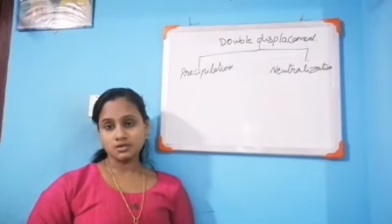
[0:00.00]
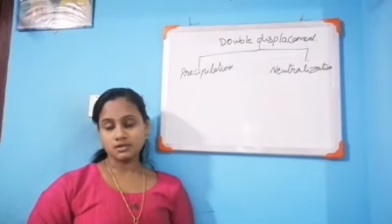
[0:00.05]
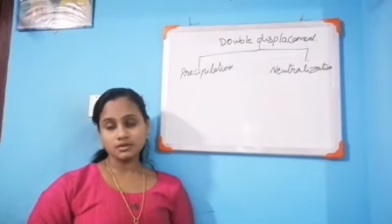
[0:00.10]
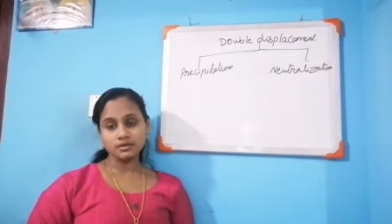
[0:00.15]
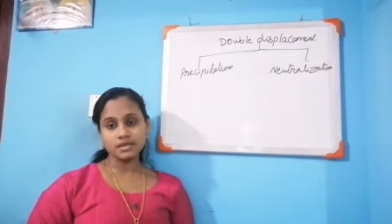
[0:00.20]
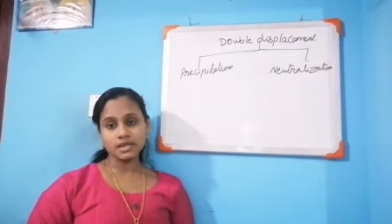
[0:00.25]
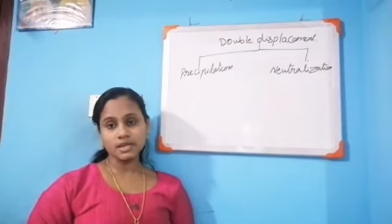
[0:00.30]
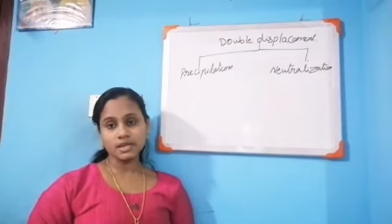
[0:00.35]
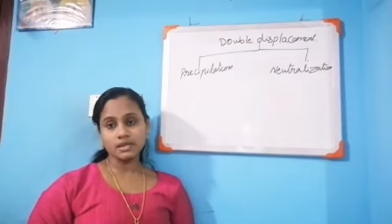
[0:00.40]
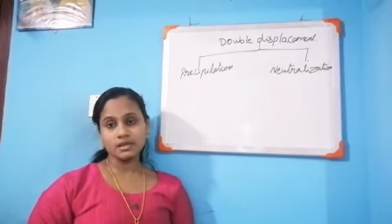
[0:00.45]

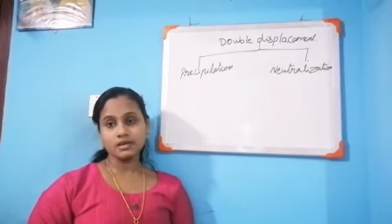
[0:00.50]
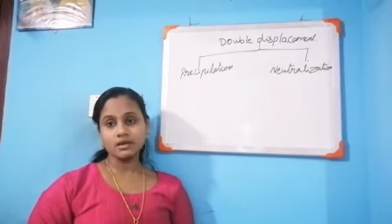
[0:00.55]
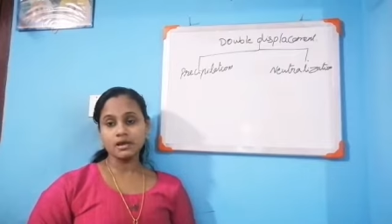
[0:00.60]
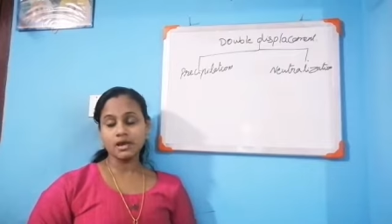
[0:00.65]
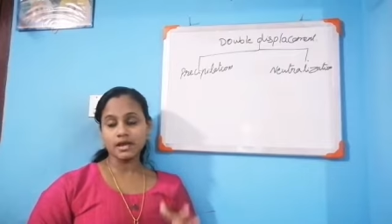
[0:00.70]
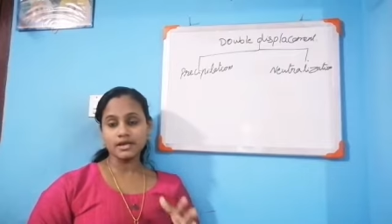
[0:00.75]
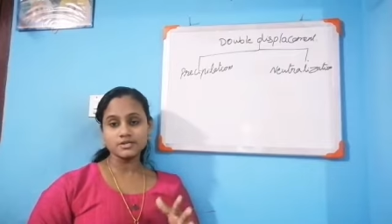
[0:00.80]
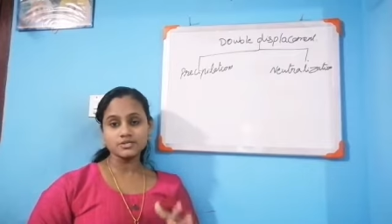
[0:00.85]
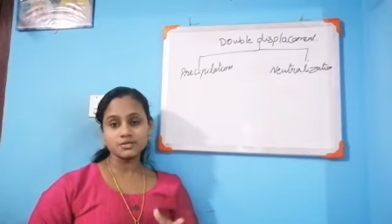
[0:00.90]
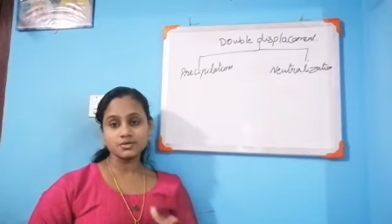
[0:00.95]
Okay,
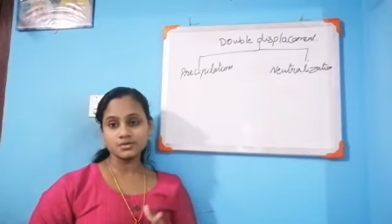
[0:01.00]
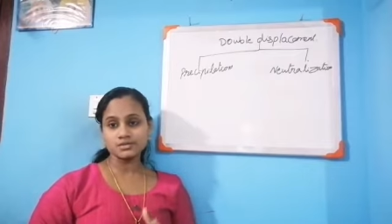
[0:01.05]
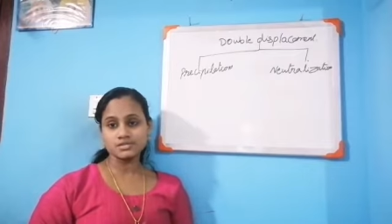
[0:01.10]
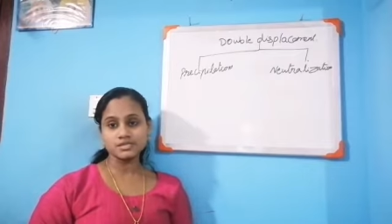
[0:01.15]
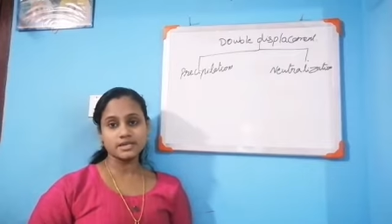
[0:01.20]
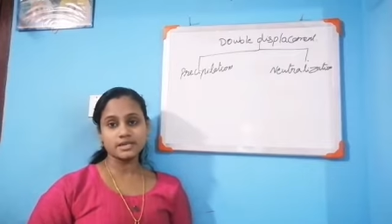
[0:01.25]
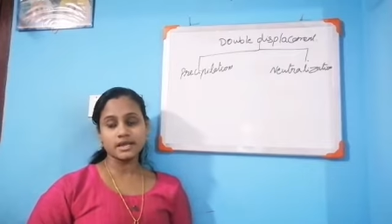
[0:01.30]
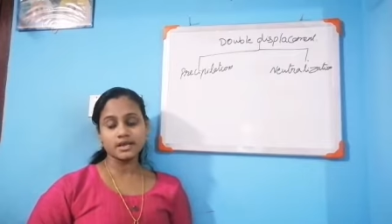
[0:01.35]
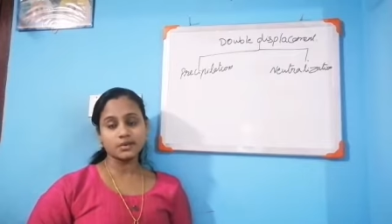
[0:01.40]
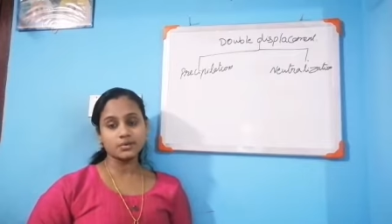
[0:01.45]

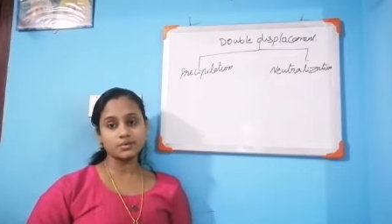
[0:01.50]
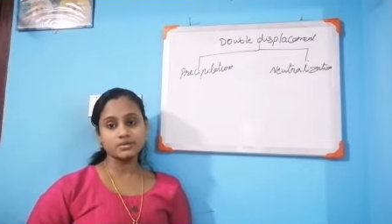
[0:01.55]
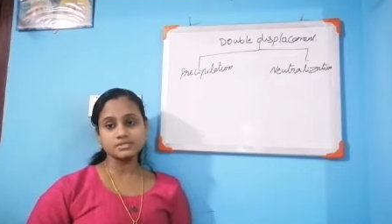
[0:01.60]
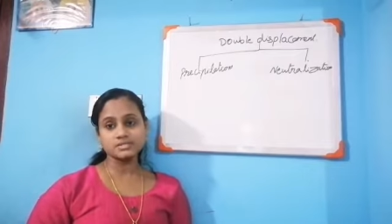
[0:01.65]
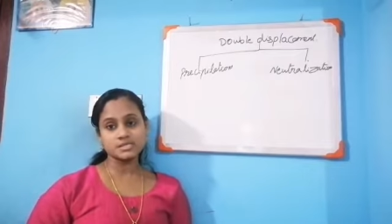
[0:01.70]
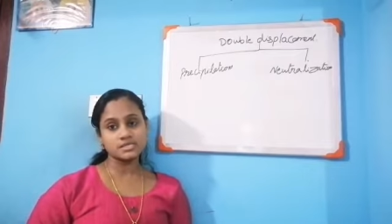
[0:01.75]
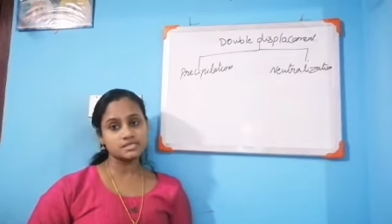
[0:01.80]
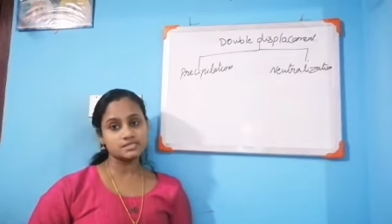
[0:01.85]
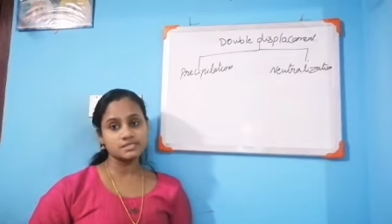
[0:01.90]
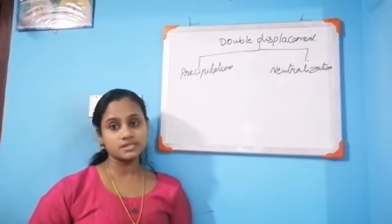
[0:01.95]
hydroxide ion
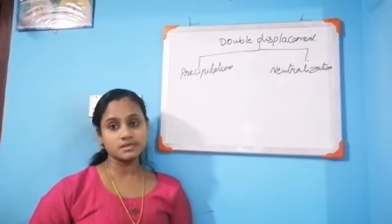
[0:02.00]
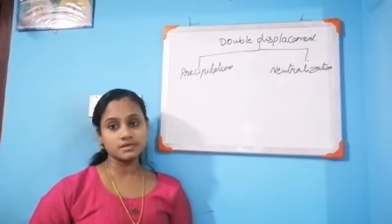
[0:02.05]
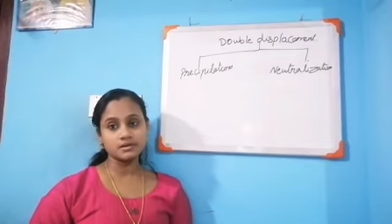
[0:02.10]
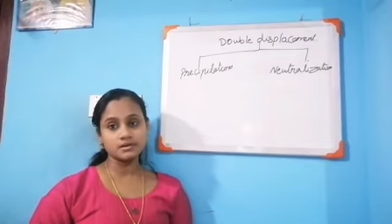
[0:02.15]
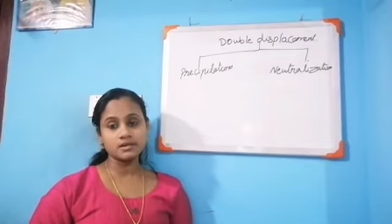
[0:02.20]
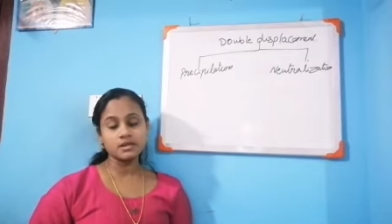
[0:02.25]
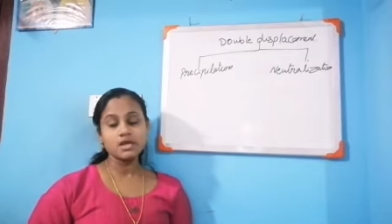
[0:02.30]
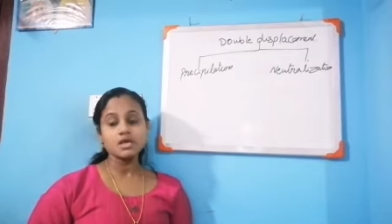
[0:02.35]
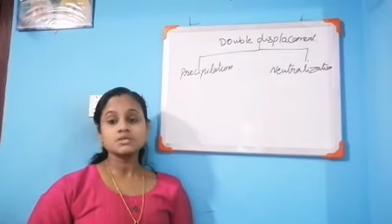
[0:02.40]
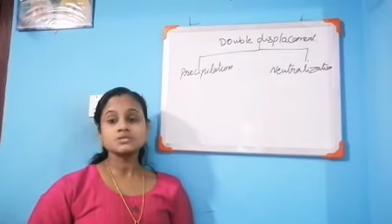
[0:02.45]
is there.